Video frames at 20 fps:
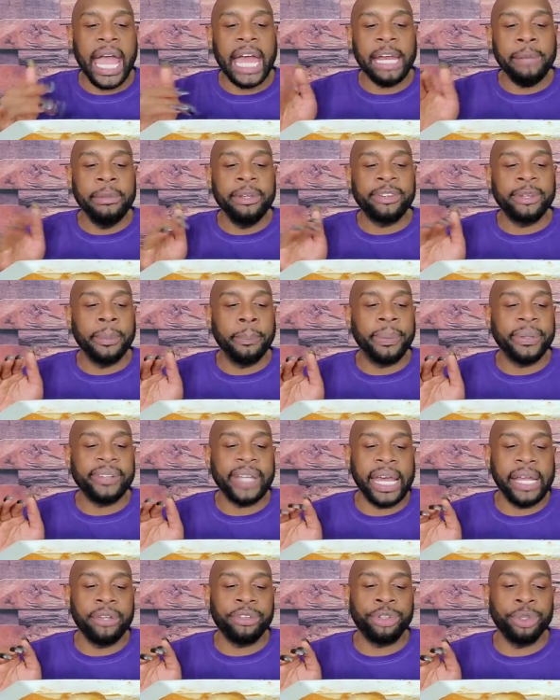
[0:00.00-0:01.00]
Added me some
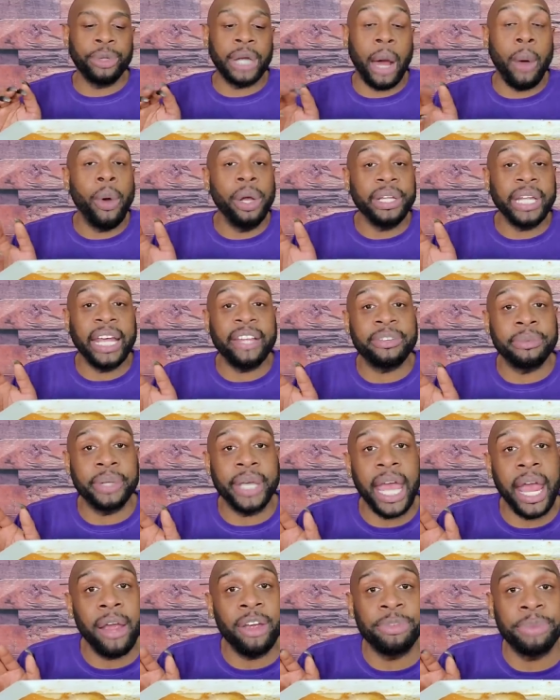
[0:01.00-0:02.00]
potatoes to it. I wanted to add
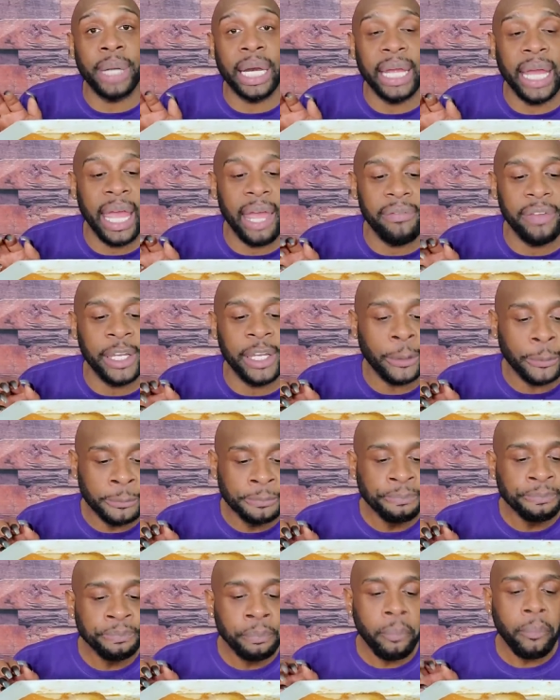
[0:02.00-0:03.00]
some carrots, but I didn't have any.
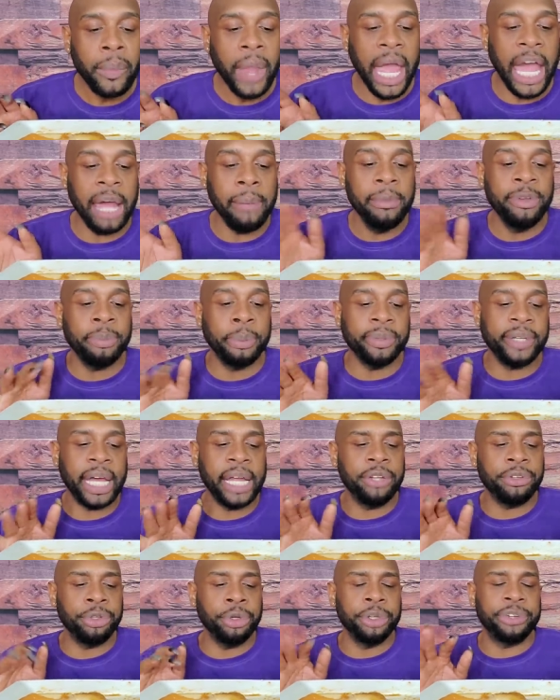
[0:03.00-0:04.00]
Added me some
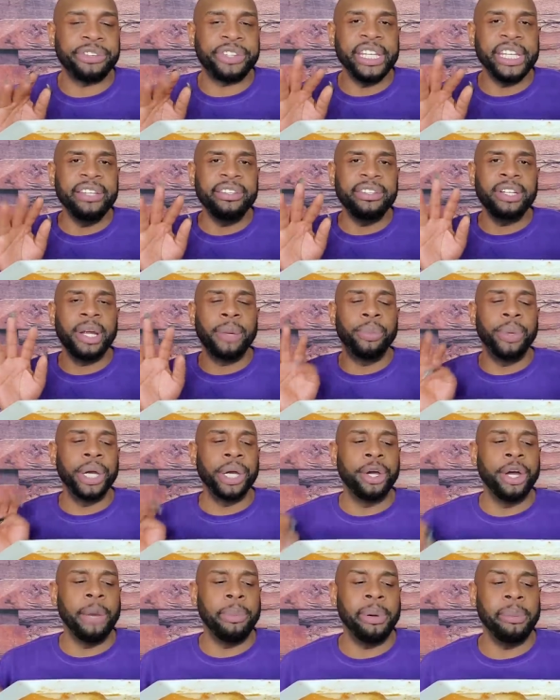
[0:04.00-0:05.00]
potatoes to it, seasoned it up
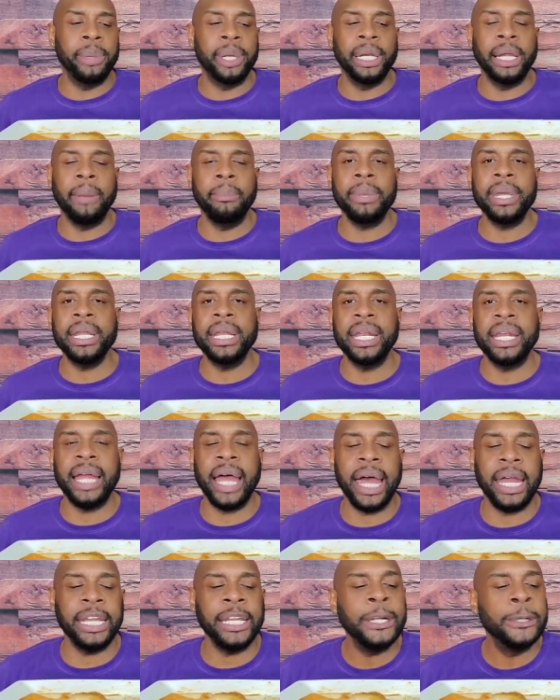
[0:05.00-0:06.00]
real good, put me a little meat in
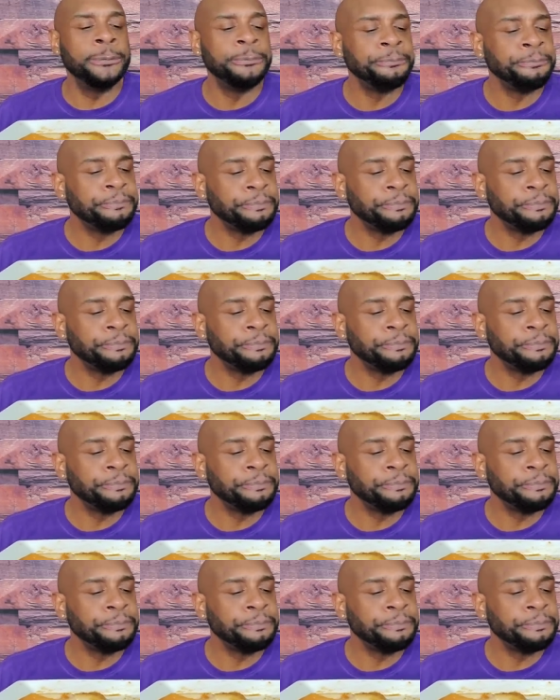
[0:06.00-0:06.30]
it, honey.